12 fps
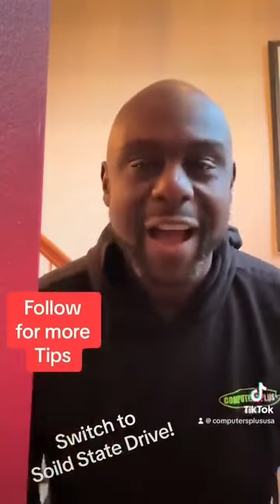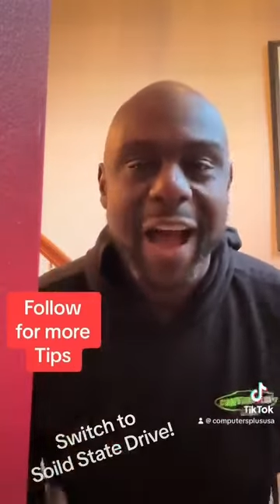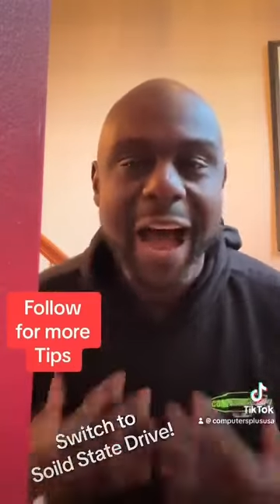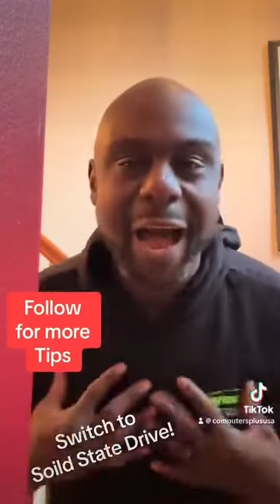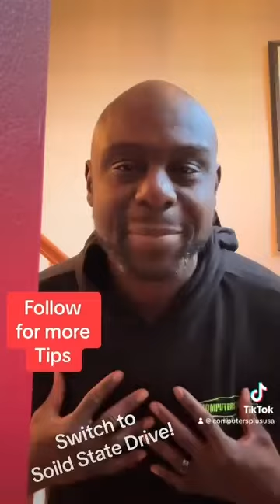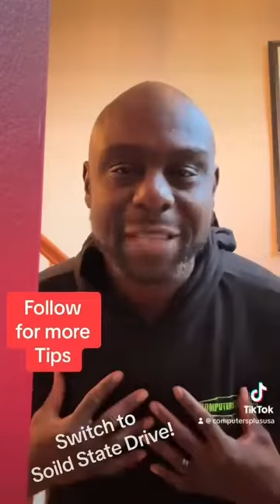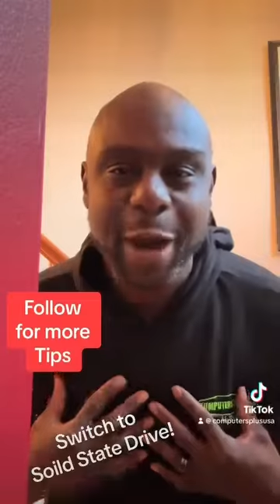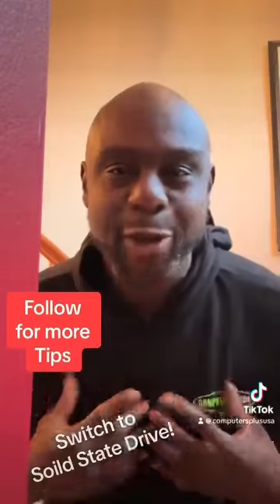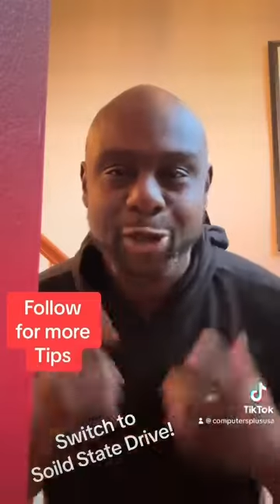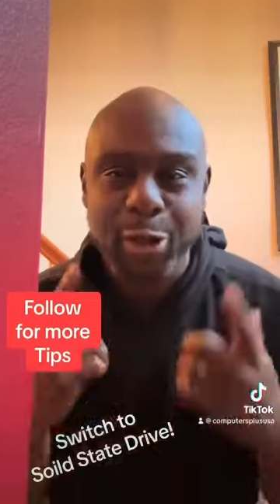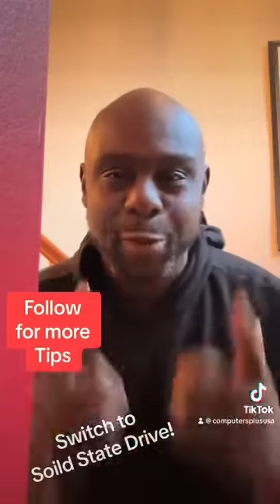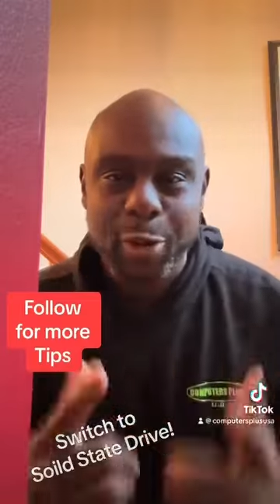I'm
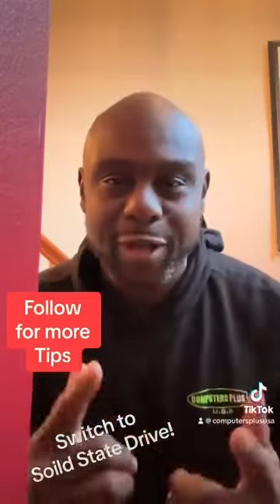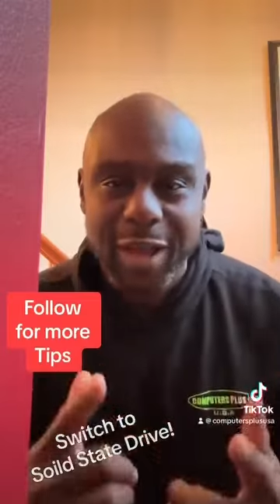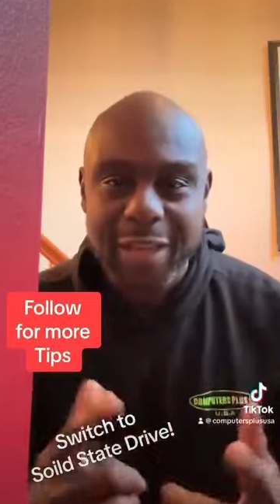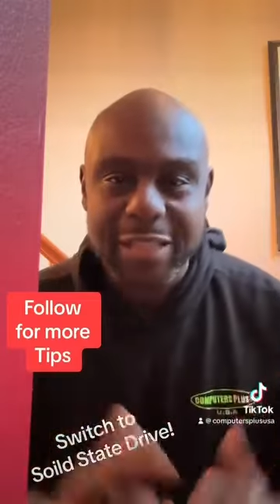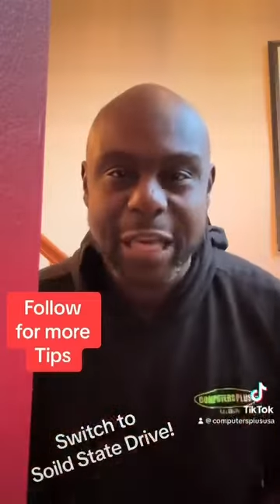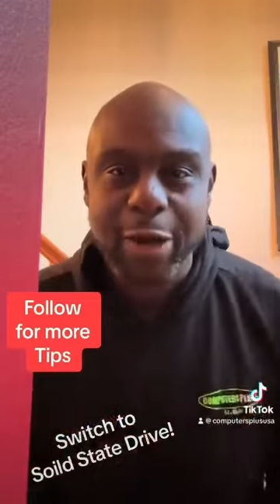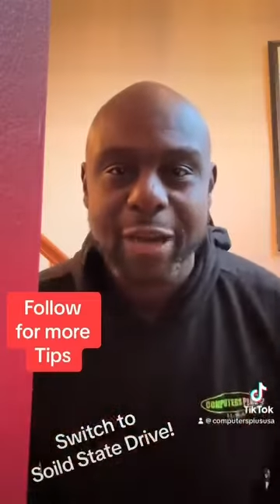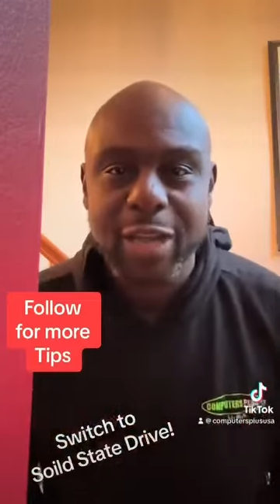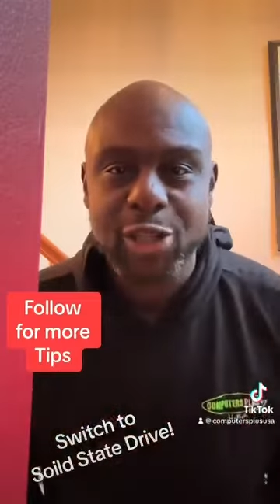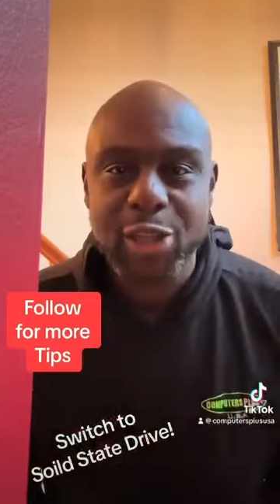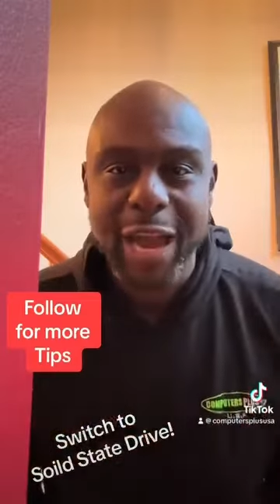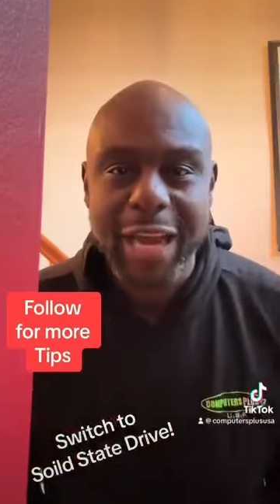Terrence, your computer concierge.
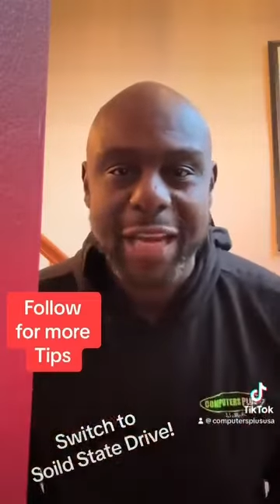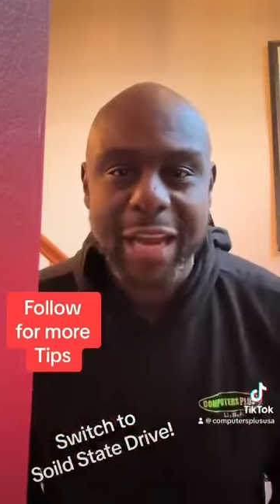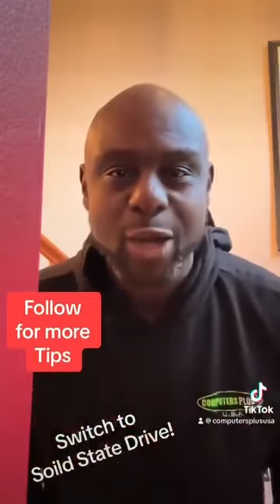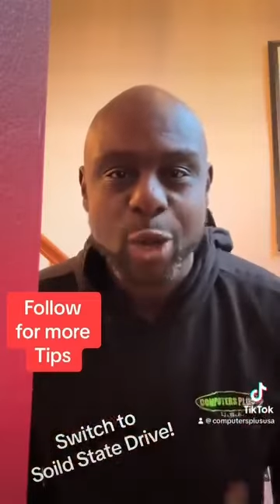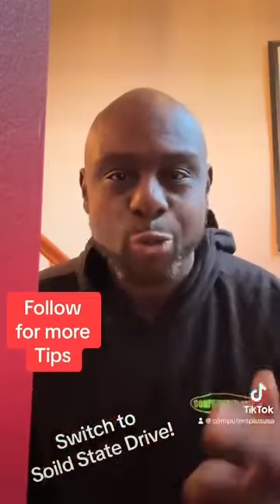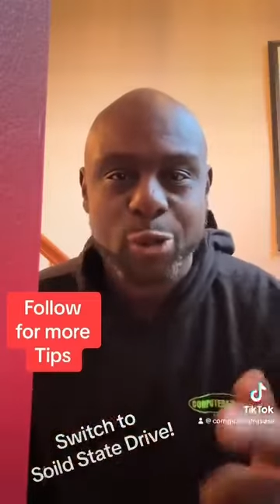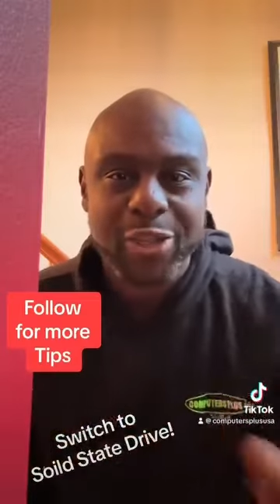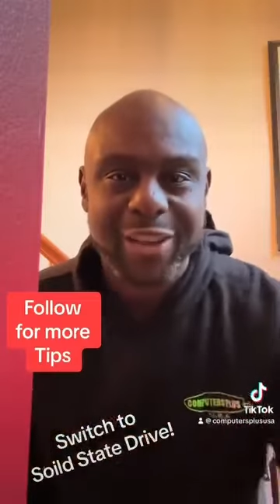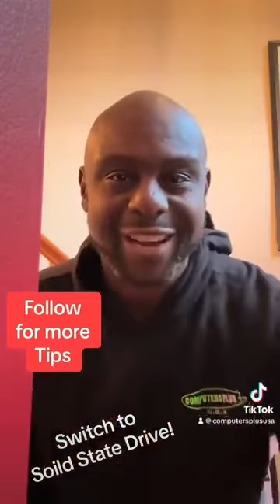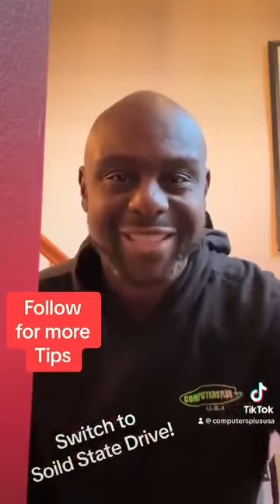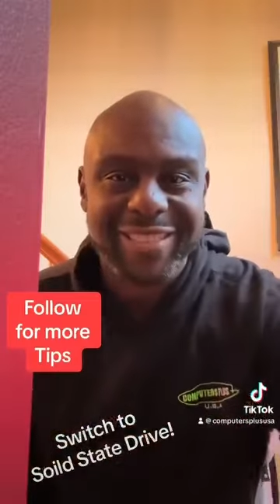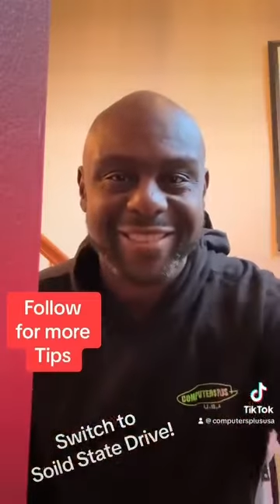Check in. We'll see you
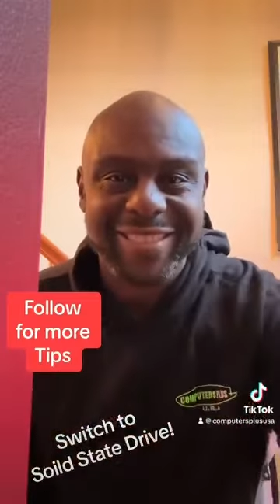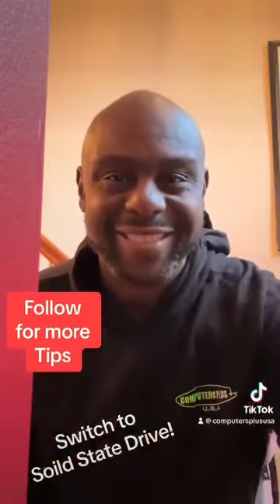guys soon.